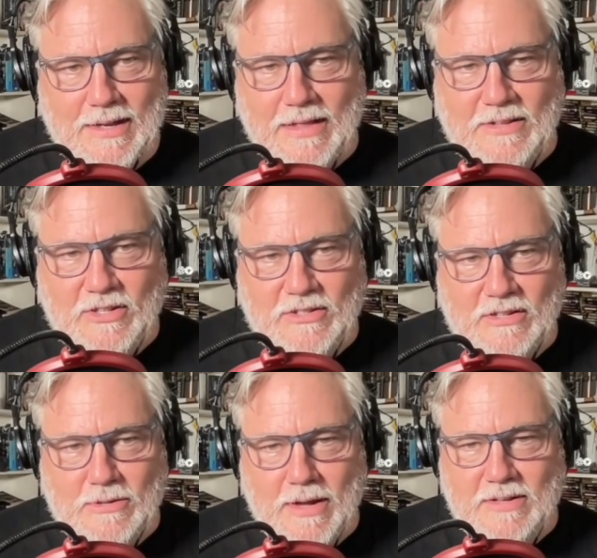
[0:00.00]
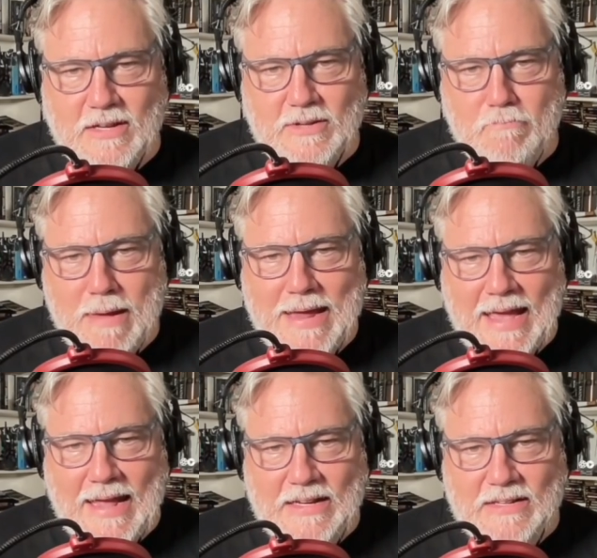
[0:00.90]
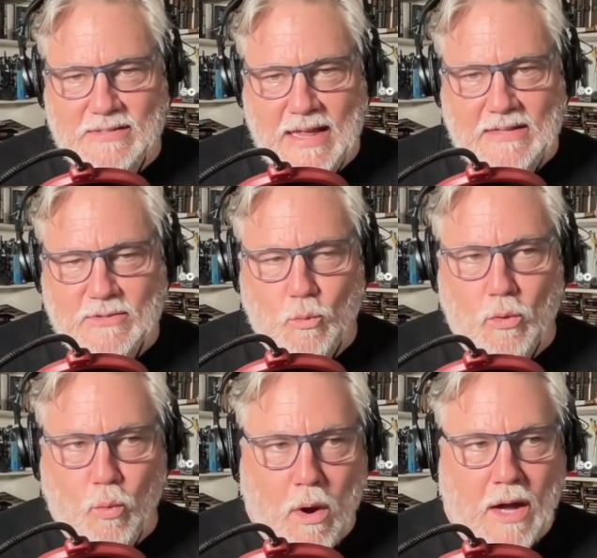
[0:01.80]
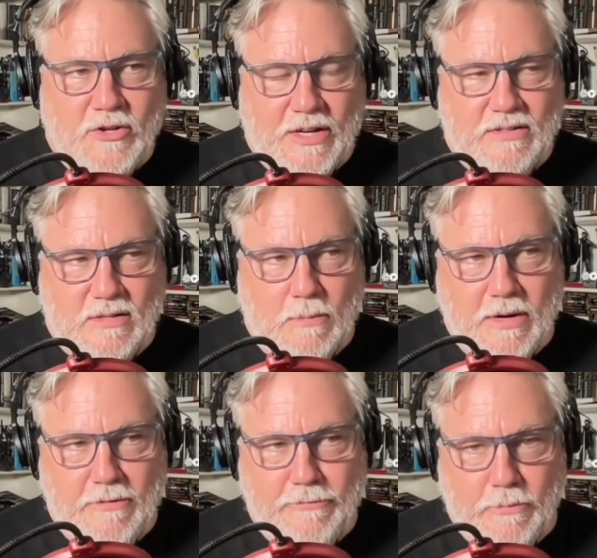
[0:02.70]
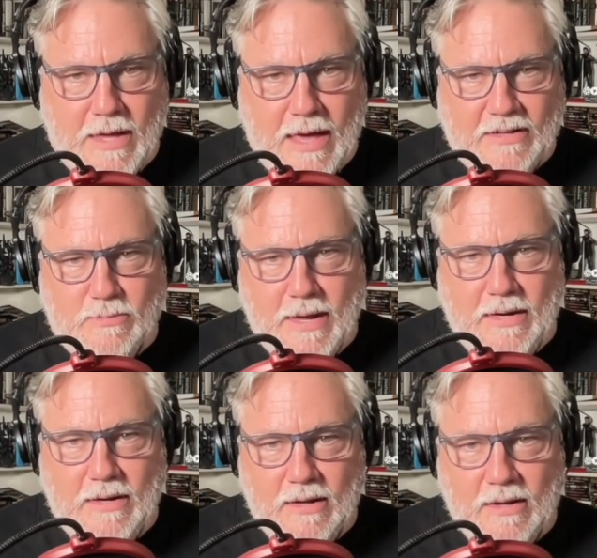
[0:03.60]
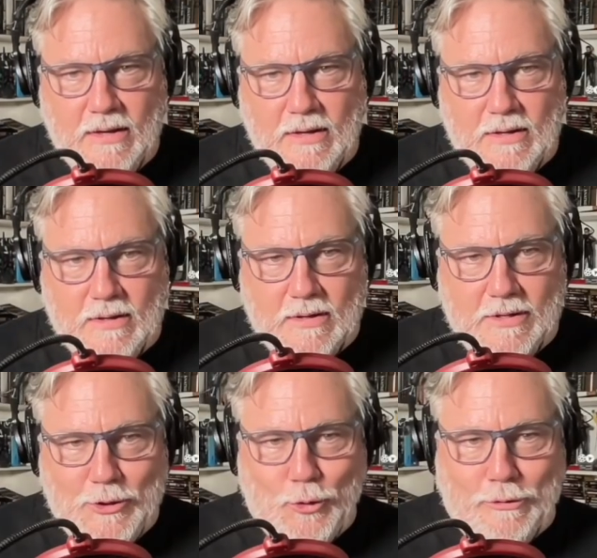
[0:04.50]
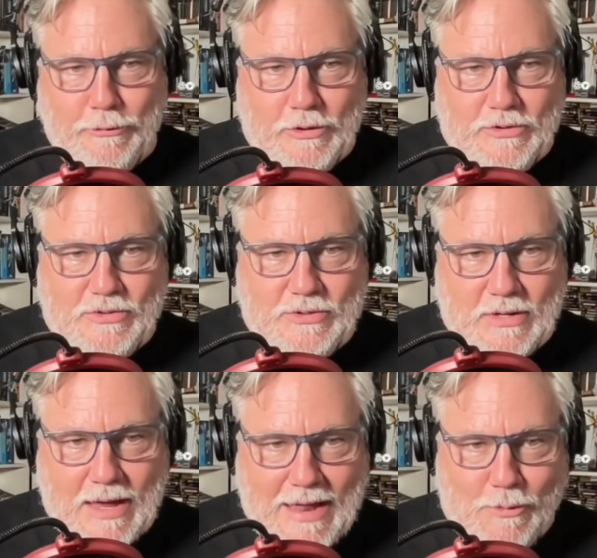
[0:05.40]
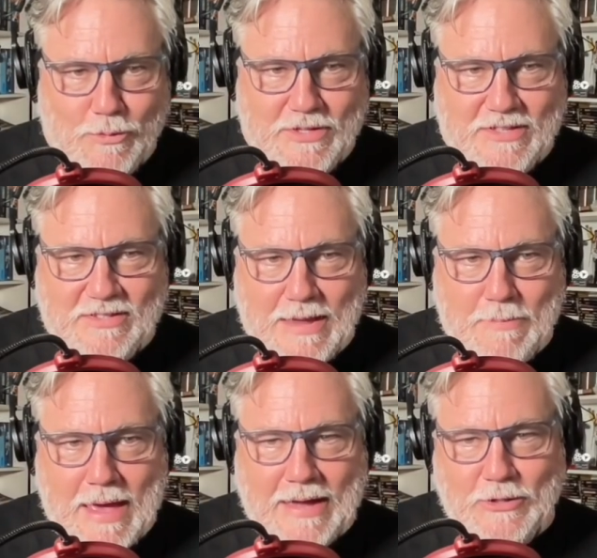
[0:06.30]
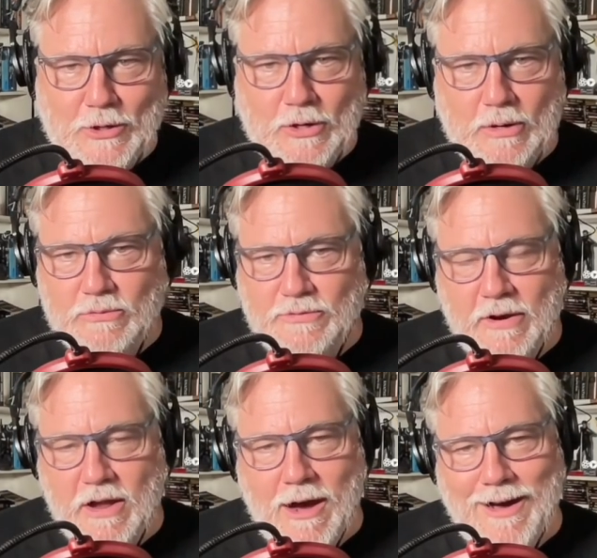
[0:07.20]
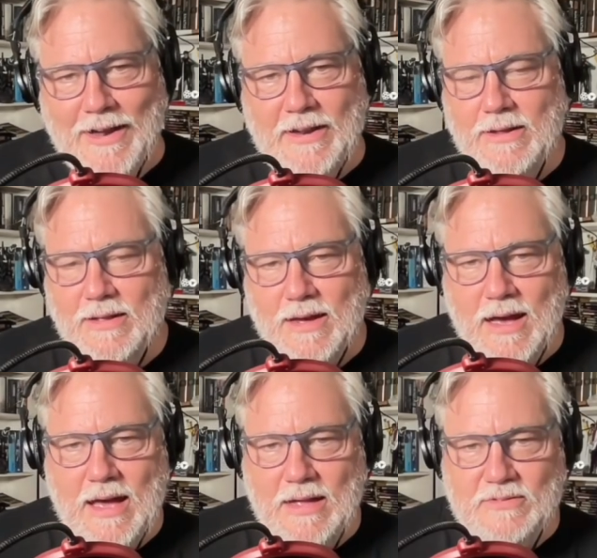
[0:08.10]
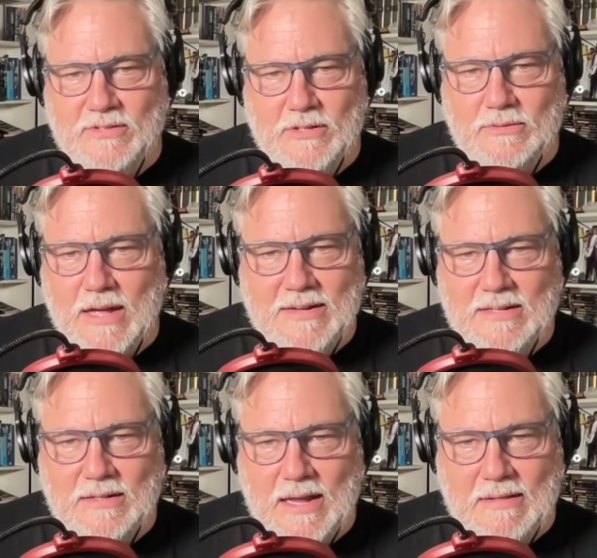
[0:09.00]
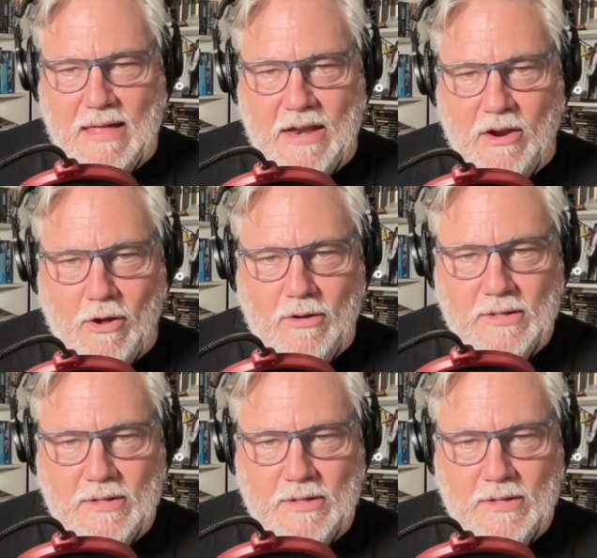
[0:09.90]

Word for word: That just doesn't make any sense. We're watching somebody from the X-Men universe, and it was the same actor. It was very odd. I didn't like that at all.